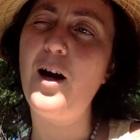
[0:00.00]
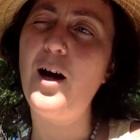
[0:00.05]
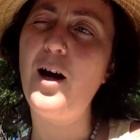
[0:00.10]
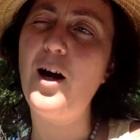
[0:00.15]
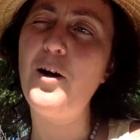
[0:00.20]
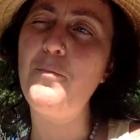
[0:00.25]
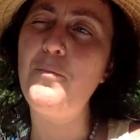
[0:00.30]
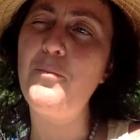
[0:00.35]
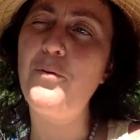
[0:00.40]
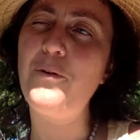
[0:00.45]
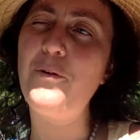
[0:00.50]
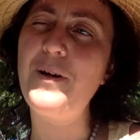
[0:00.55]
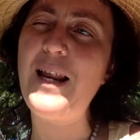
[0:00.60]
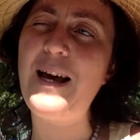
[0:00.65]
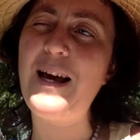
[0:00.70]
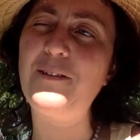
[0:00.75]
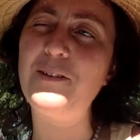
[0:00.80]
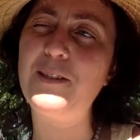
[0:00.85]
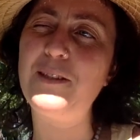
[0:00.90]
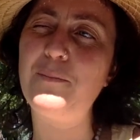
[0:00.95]

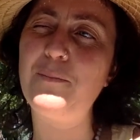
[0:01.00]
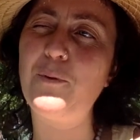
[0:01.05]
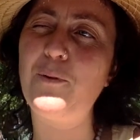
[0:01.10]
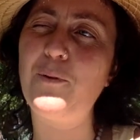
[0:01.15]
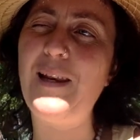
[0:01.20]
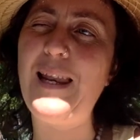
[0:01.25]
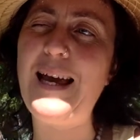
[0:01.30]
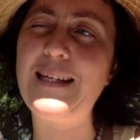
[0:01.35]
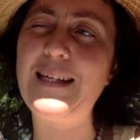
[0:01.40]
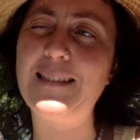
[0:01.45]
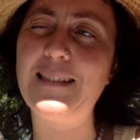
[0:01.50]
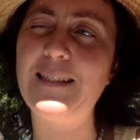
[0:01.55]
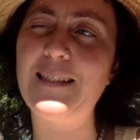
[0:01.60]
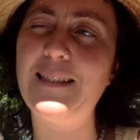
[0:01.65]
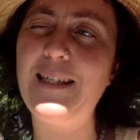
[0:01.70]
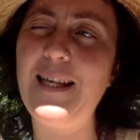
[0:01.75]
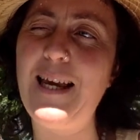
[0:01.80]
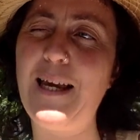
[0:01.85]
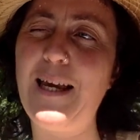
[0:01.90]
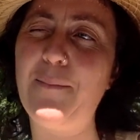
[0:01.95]
unpronounceable
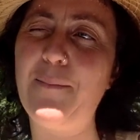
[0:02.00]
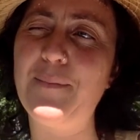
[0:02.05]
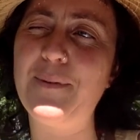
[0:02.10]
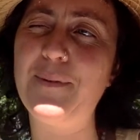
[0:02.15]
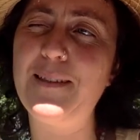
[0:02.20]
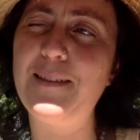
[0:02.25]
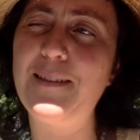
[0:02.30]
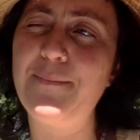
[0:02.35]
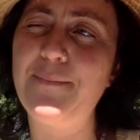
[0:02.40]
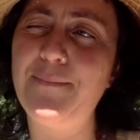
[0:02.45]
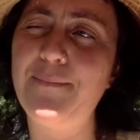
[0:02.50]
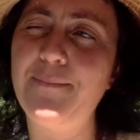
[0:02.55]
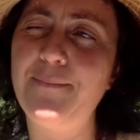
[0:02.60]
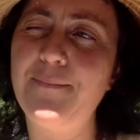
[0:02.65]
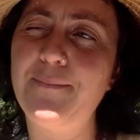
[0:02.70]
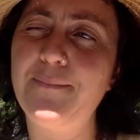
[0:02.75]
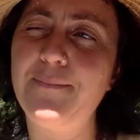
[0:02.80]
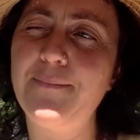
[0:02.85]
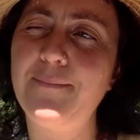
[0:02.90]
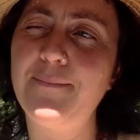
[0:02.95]
Latin names.
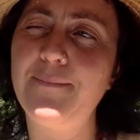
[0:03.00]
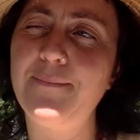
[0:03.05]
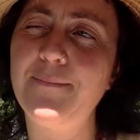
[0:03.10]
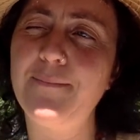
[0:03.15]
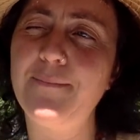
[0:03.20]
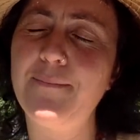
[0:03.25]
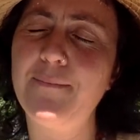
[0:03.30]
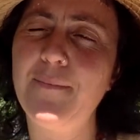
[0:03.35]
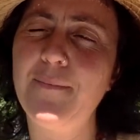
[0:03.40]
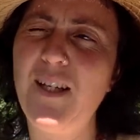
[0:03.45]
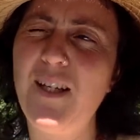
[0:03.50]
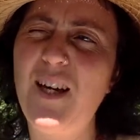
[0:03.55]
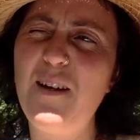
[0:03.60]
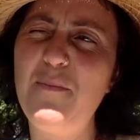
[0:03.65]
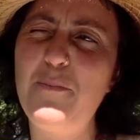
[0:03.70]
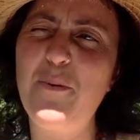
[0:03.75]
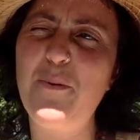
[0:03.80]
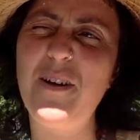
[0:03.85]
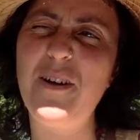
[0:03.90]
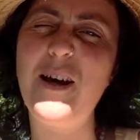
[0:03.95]

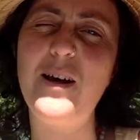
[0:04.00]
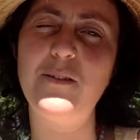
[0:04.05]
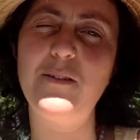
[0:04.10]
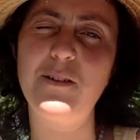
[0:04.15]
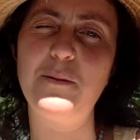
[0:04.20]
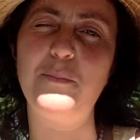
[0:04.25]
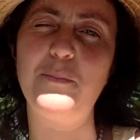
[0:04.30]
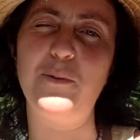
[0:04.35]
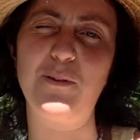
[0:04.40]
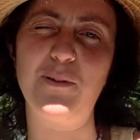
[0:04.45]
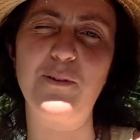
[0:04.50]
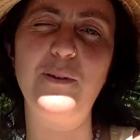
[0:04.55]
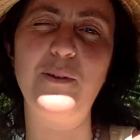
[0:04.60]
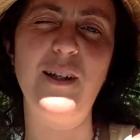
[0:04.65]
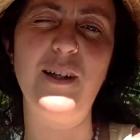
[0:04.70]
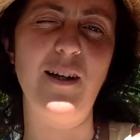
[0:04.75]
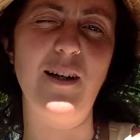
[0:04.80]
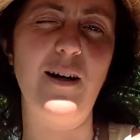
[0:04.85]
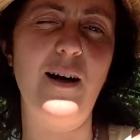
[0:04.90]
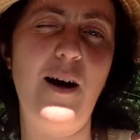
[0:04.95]
Unpronounceable is
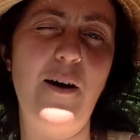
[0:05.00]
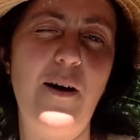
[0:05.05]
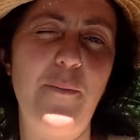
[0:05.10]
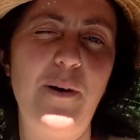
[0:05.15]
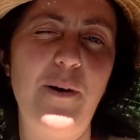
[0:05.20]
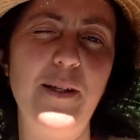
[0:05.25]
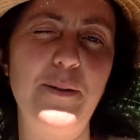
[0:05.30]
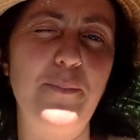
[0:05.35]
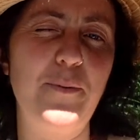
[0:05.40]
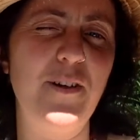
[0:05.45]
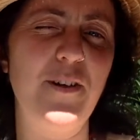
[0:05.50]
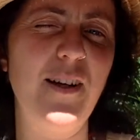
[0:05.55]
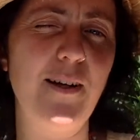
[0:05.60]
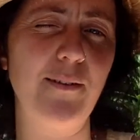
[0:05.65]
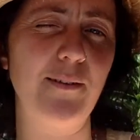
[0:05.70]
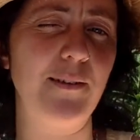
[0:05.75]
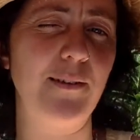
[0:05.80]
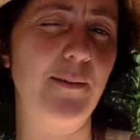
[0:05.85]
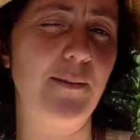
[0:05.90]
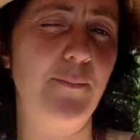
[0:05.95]
quite a hard word to
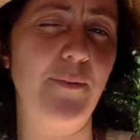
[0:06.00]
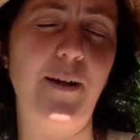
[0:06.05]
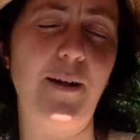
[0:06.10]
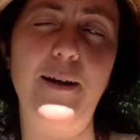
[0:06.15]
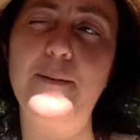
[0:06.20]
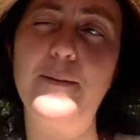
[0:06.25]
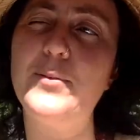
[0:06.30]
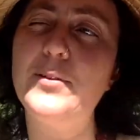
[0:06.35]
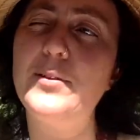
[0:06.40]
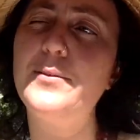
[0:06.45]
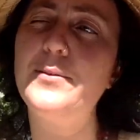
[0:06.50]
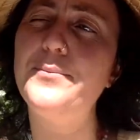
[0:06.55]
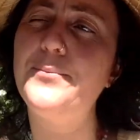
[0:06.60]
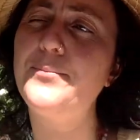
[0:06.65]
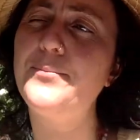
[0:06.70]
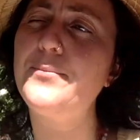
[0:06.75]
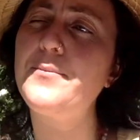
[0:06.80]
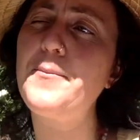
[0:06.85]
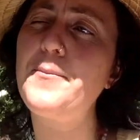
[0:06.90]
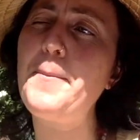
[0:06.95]
pronounce sometimes.
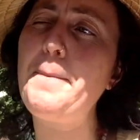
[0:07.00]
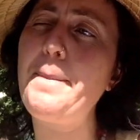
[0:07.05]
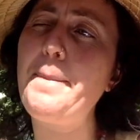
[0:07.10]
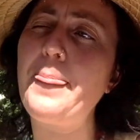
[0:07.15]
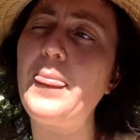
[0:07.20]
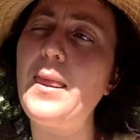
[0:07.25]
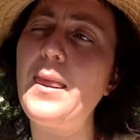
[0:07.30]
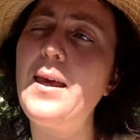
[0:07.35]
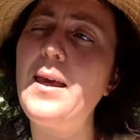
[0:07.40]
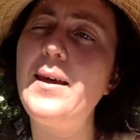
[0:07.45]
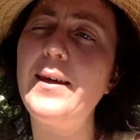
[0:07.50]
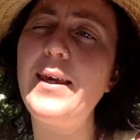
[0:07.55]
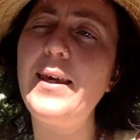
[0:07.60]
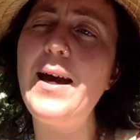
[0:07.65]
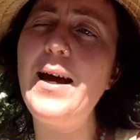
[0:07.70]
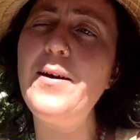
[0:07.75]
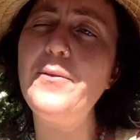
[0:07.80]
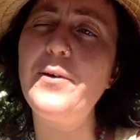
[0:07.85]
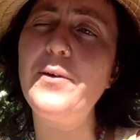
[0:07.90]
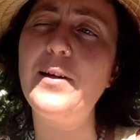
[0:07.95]

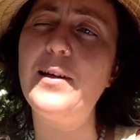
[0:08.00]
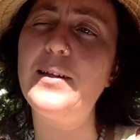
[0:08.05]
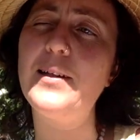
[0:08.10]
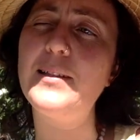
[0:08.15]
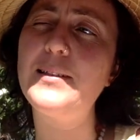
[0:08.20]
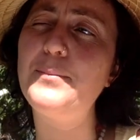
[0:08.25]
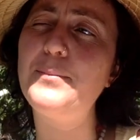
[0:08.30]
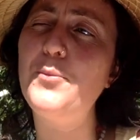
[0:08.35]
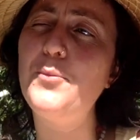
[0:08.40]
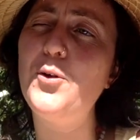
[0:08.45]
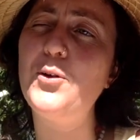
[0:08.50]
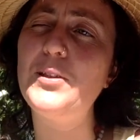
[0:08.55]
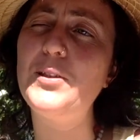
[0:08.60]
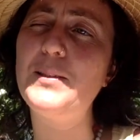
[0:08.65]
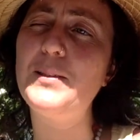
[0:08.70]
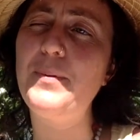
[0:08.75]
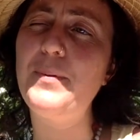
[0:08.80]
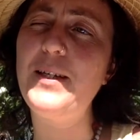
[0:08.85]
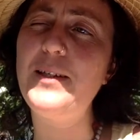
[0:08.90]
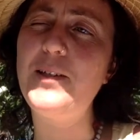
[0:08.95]
Countless more
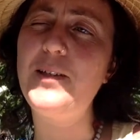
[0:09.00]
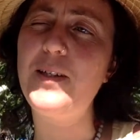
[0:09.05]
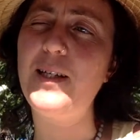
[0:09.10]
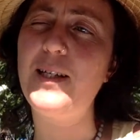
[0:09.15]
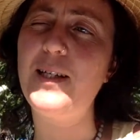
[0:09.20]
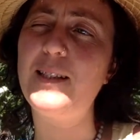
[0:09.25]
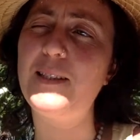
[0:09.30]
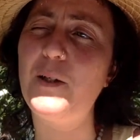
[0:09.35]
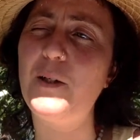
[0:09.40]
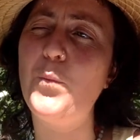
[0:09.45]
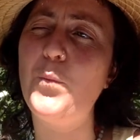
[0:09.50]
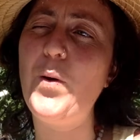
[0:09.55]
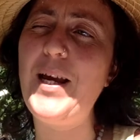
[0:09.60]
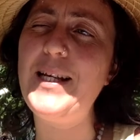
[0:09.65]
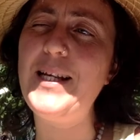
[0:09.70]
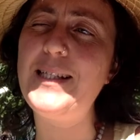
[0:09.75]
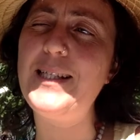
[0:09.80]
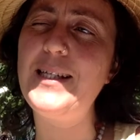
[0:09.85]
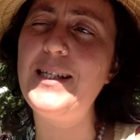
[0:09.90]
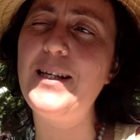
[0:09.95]
species are
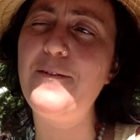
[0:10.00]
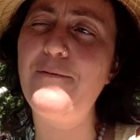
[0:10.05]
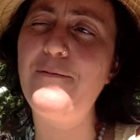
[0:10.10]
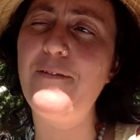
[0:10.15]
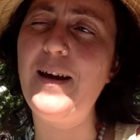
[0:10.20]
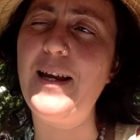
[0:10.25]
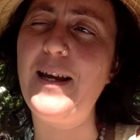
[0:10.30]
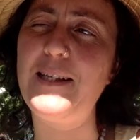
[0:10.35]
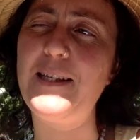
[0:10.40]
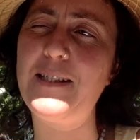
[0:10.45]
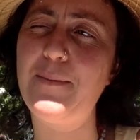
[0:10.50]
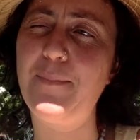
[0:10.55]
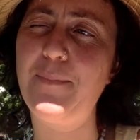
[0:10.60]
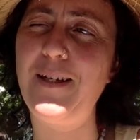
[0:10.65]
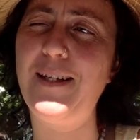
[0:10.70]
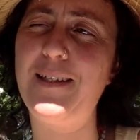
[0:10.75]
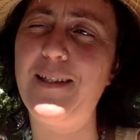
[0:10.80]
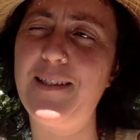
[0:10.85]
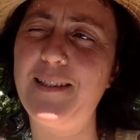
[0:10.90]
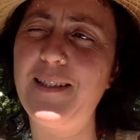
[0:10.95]
waiting in vain to
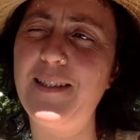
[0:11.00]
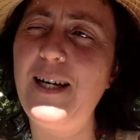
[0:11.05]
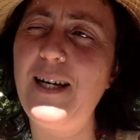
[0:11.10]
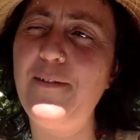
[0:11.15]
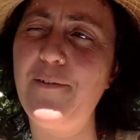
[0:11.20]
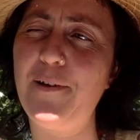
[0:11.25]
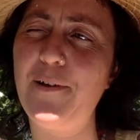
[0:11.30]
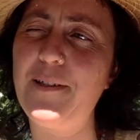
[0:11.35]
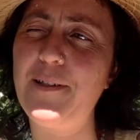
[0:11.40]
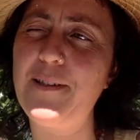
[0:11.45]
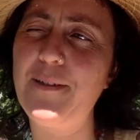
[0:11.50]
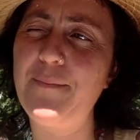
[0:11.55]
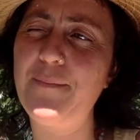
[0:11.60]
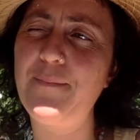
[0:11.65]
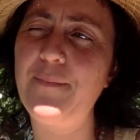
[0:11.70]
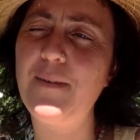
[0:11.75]
be discovered.